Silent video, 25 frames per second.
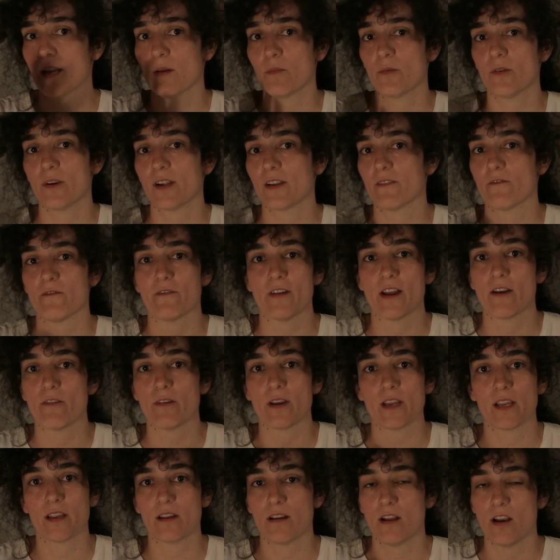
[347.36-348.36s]
camera can
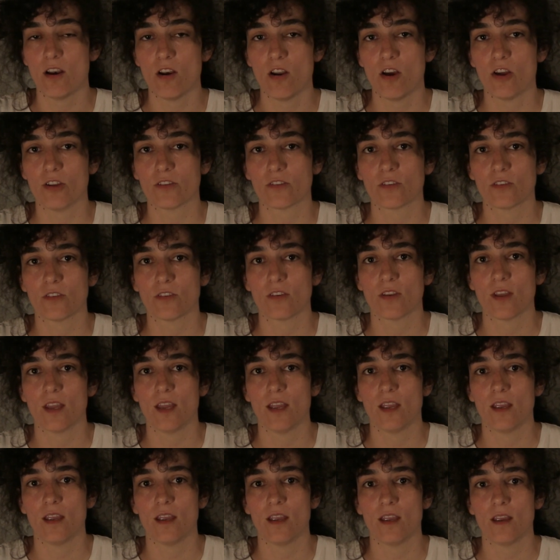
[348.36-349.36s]
vary a lot,
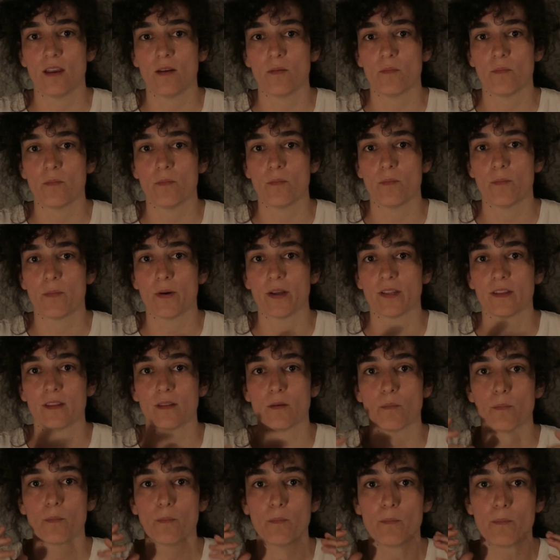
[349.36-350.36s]

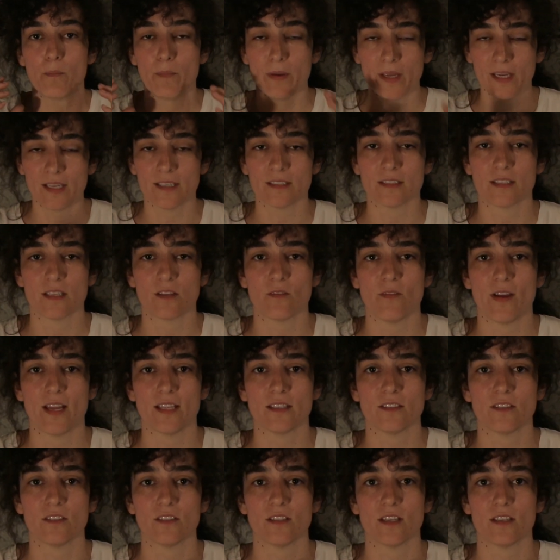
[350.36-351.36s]
but the biggest
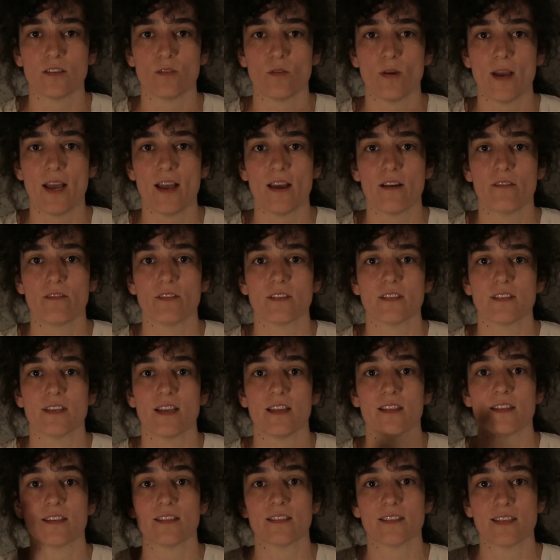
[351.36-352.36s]
advantage that you have
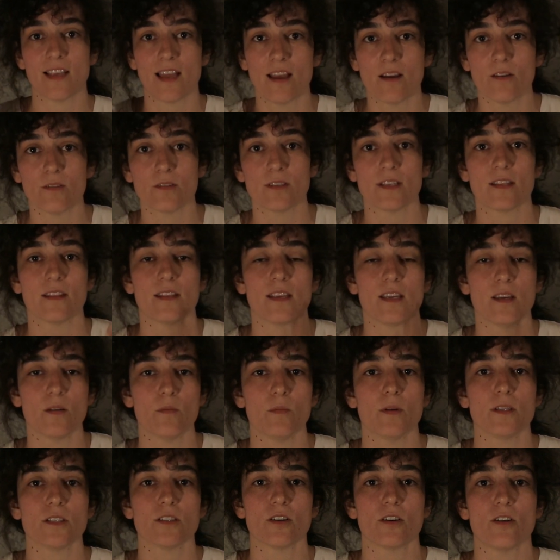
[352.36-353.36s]
is that the sound and
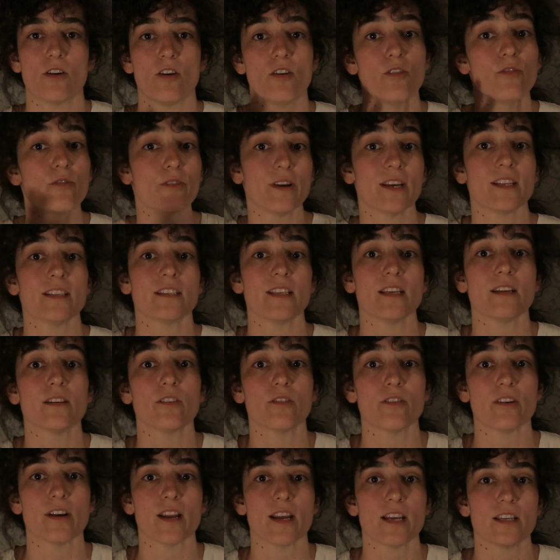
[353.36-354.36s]
the image are already
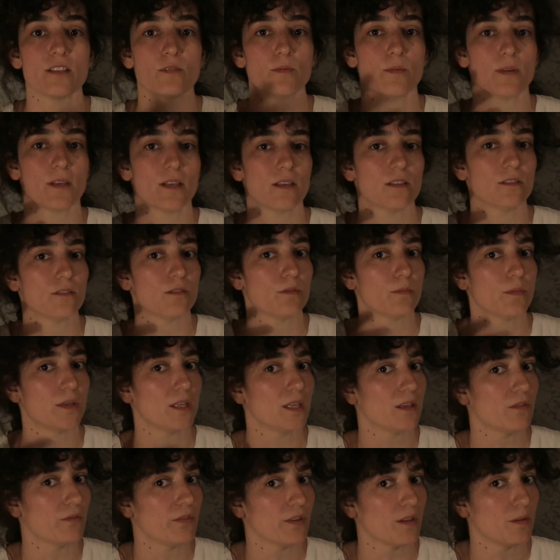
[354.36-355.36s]
synchronized because they're
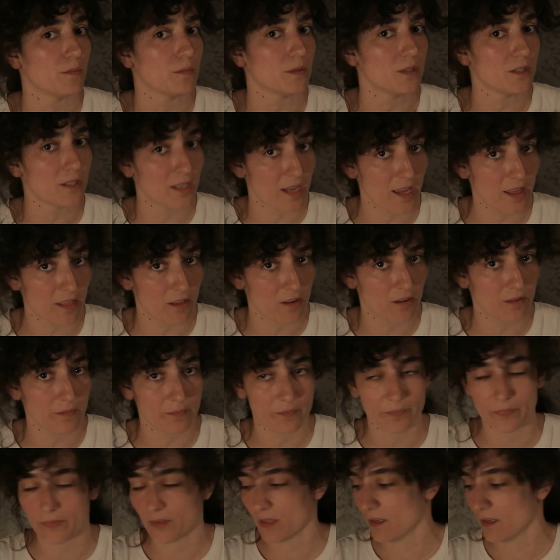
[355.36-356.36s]
being filmed together.